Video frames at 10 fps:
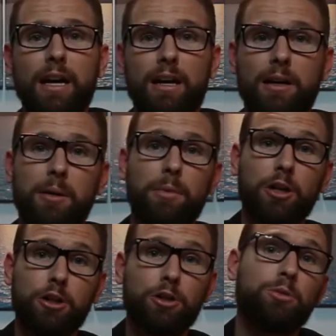a
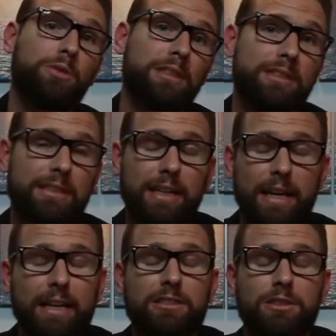good real estate
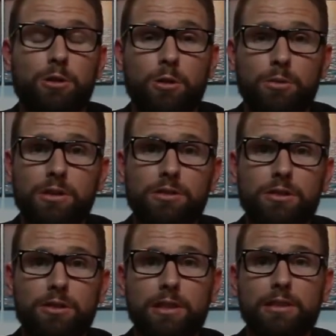agent or a
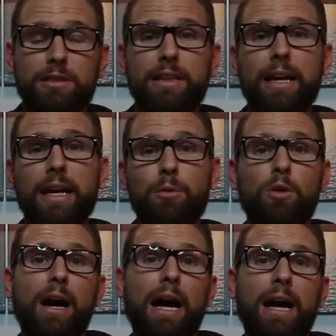realtor, is they
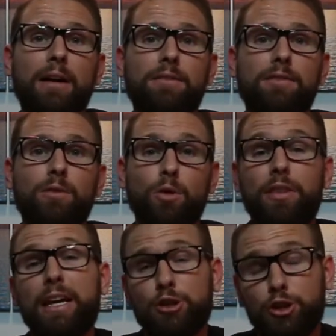will have, or
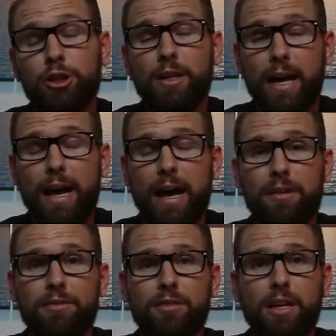they should
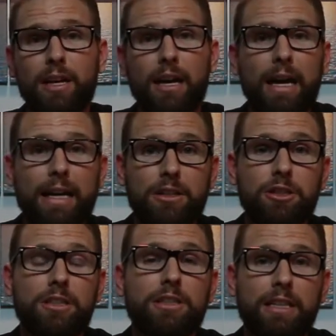have, a
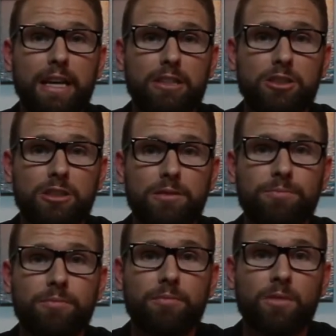good
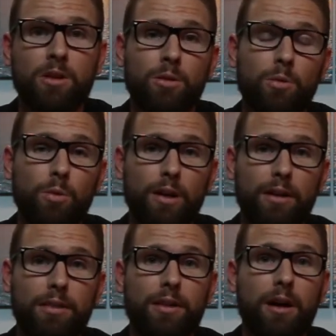connection
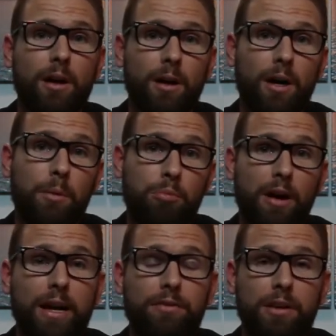with a
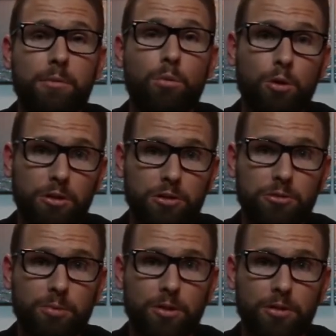private
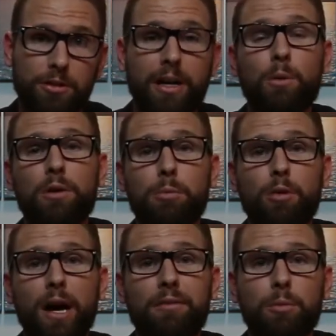mortgage broker. Now, what a
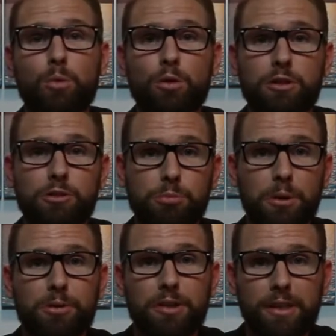private mortgage
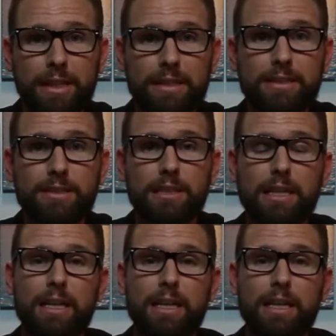broker is